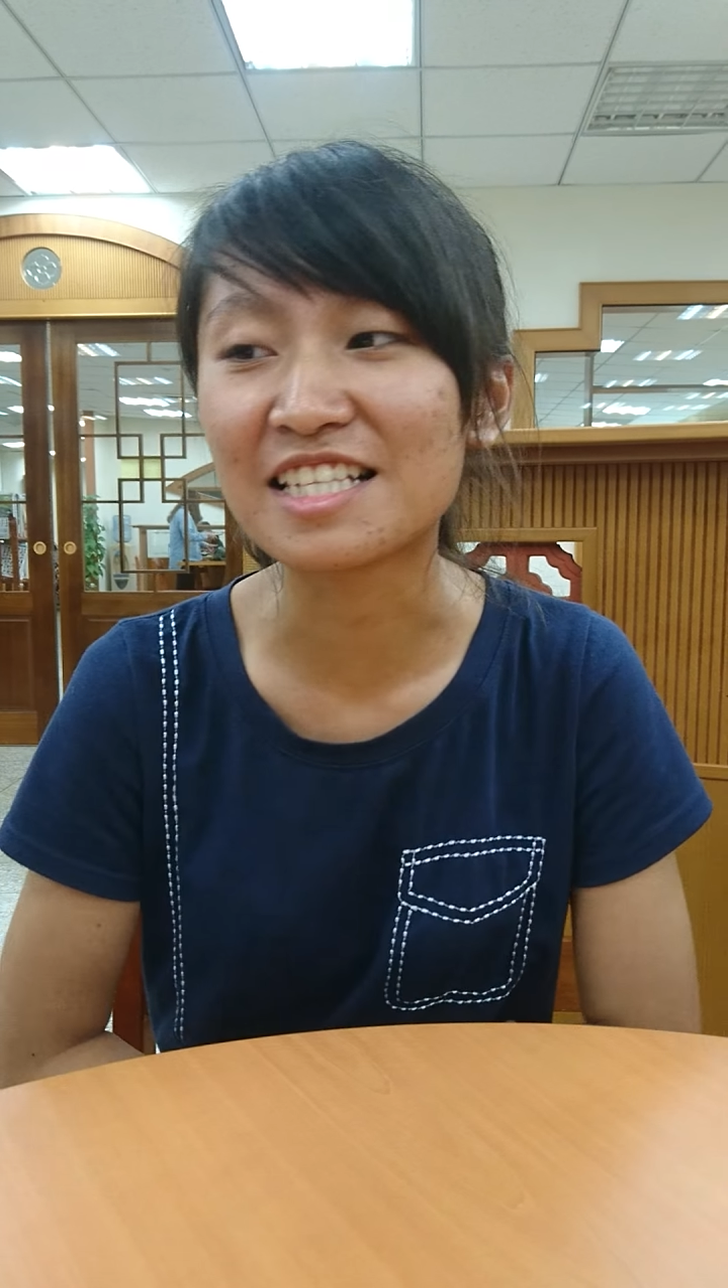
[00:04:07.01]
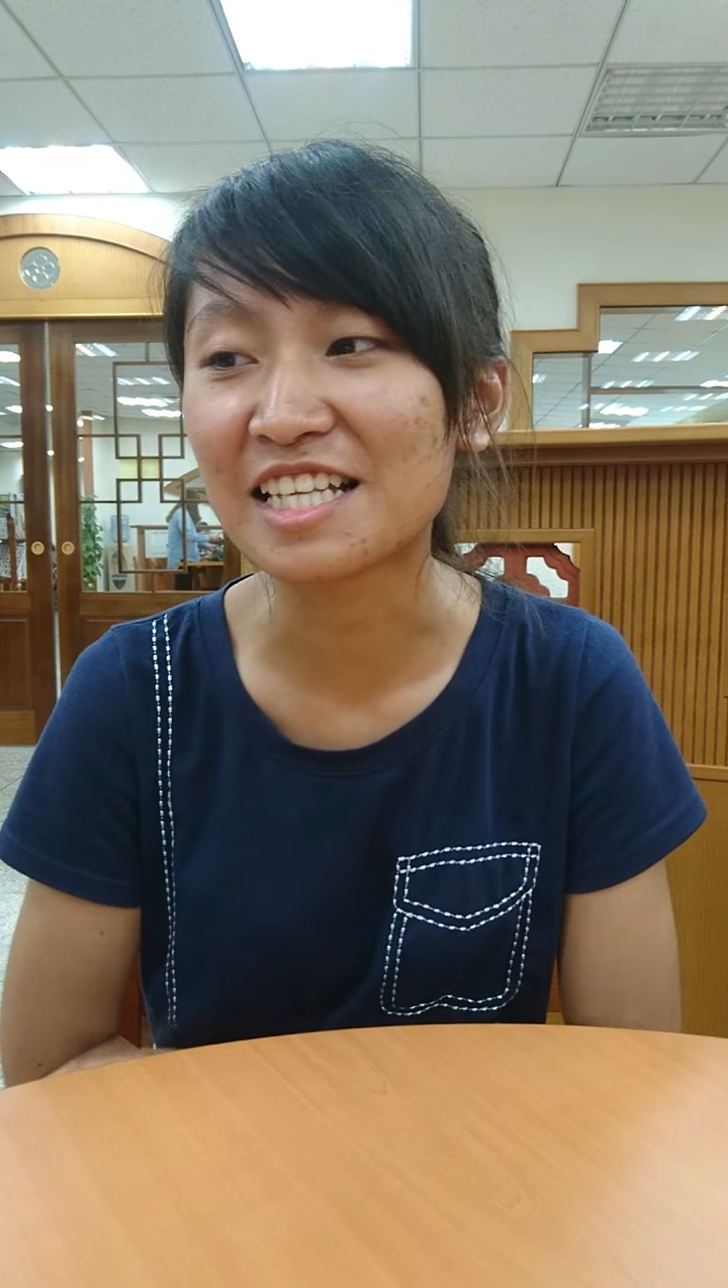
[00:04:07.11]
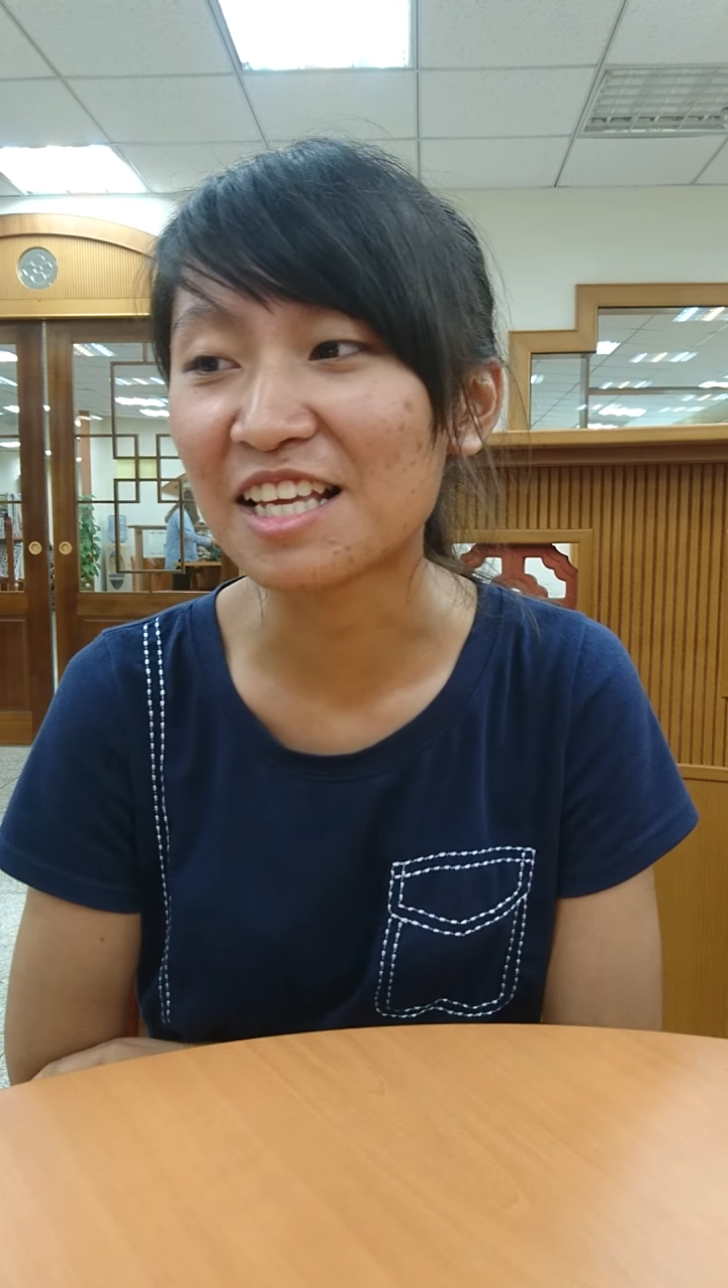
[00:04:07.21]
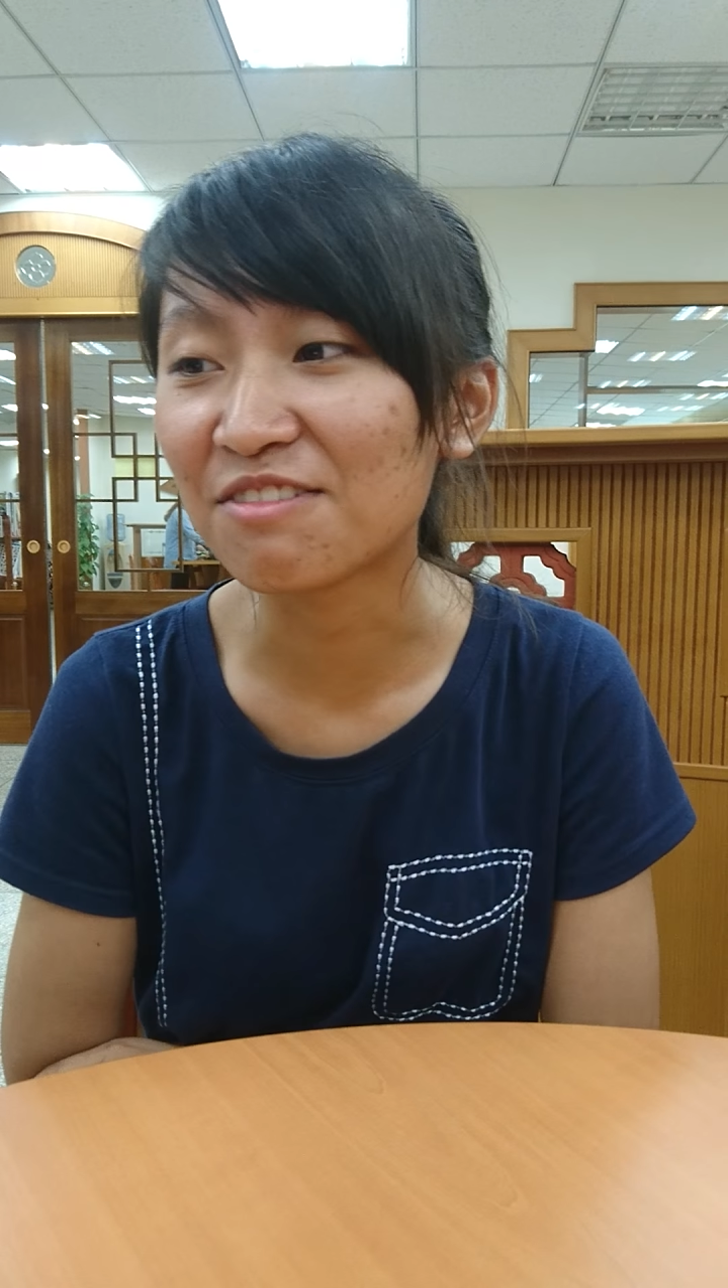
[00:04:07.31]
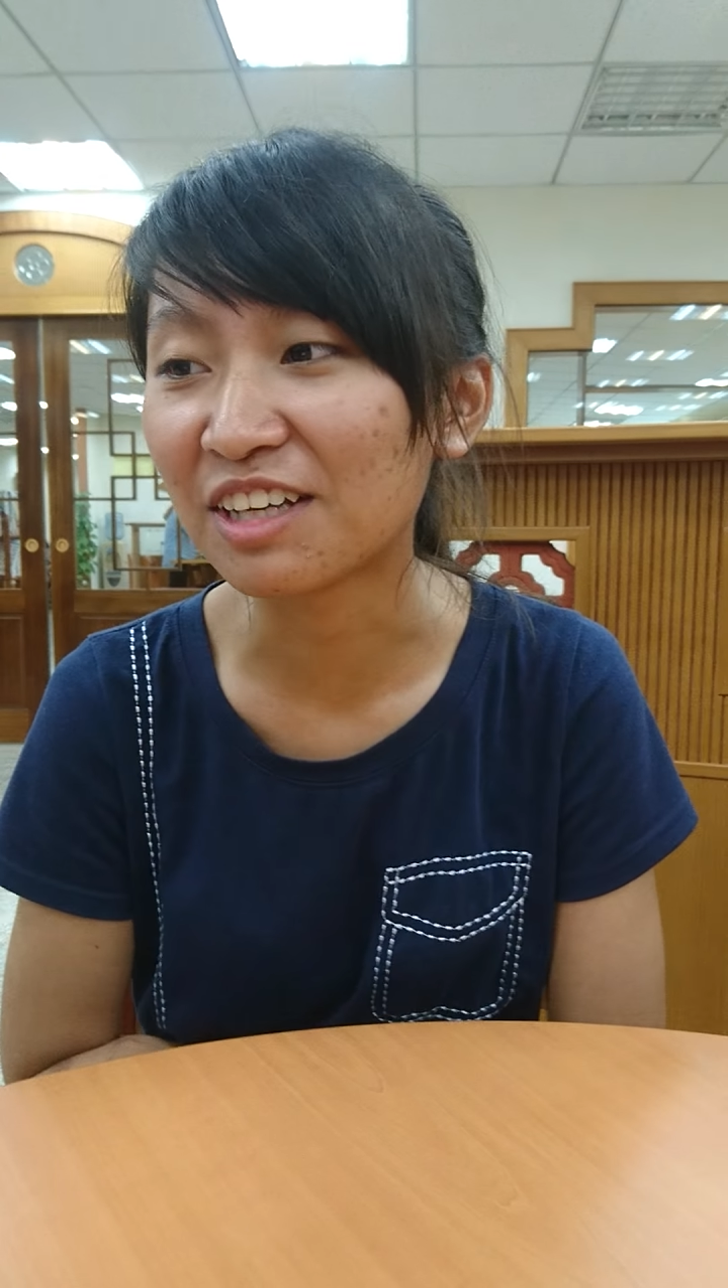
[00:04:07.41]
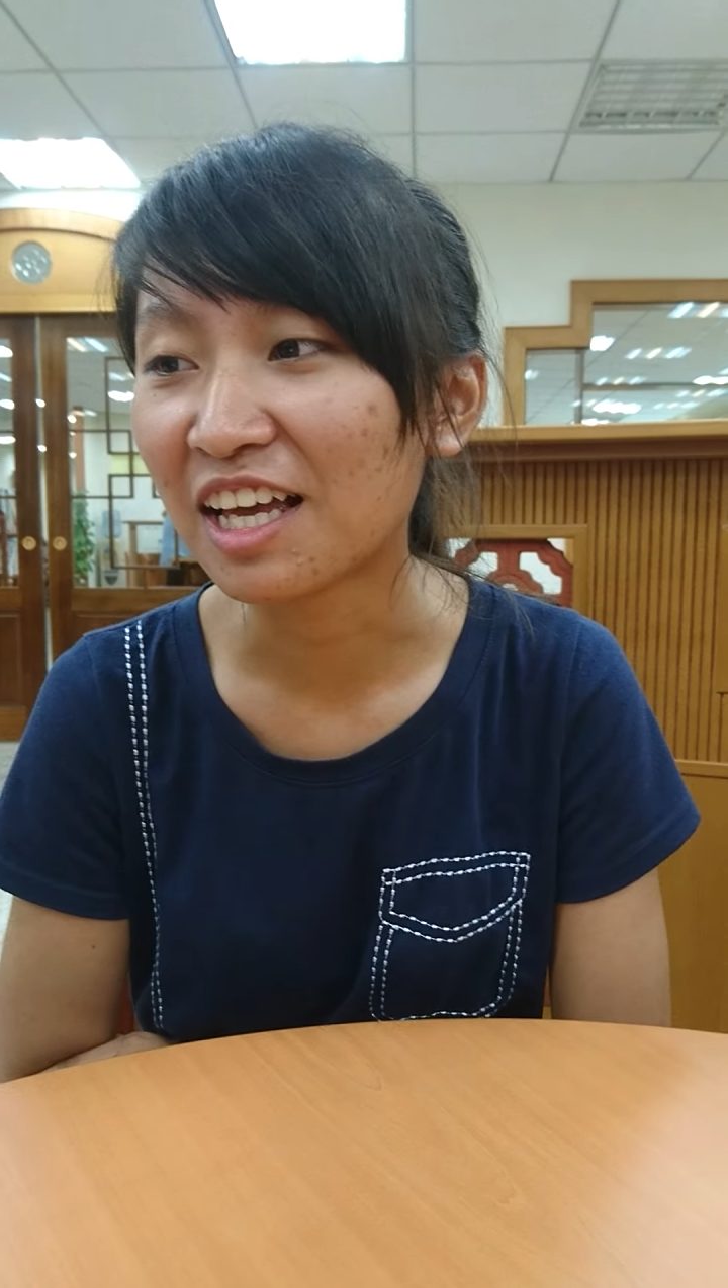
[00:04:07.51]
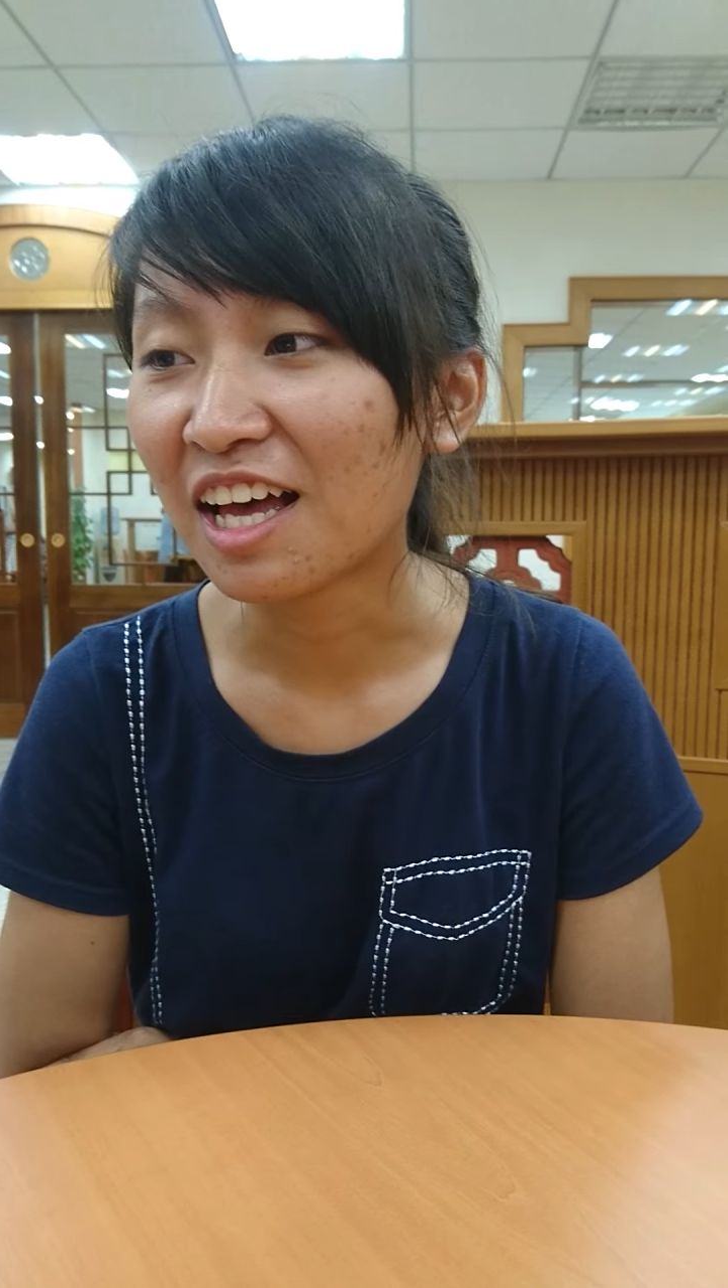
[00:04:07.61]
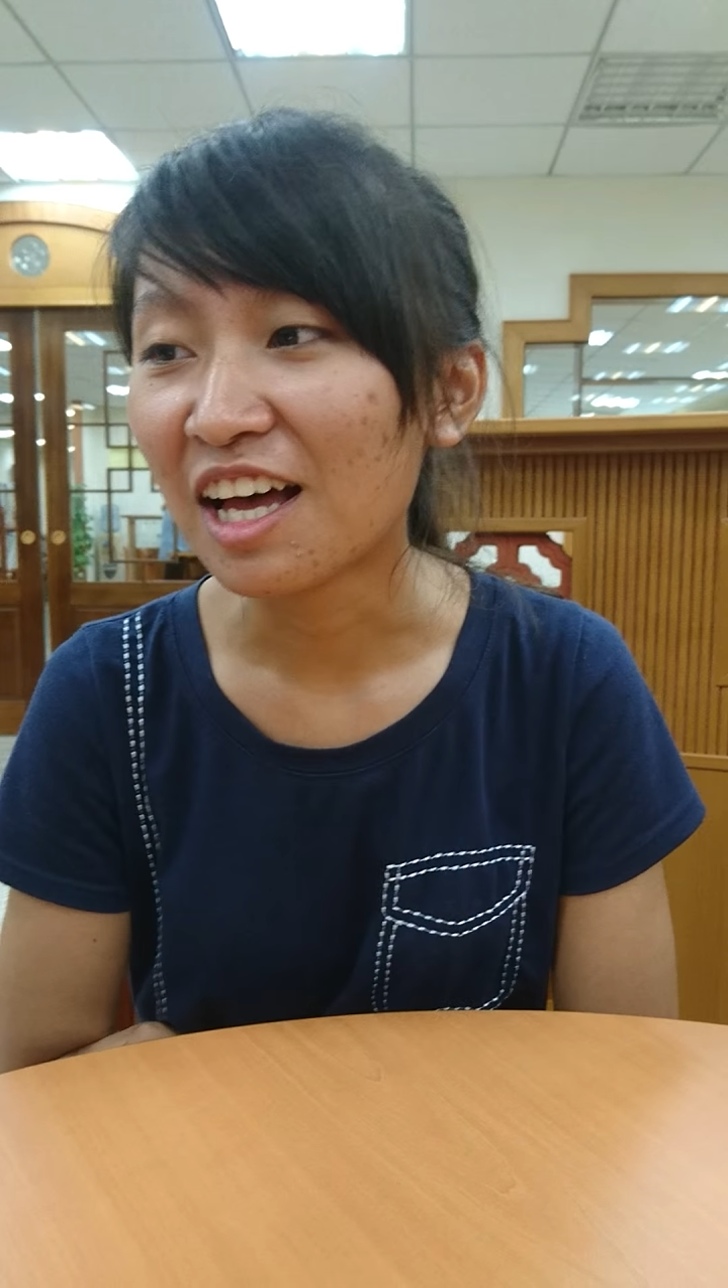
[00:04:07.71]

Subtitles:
saving.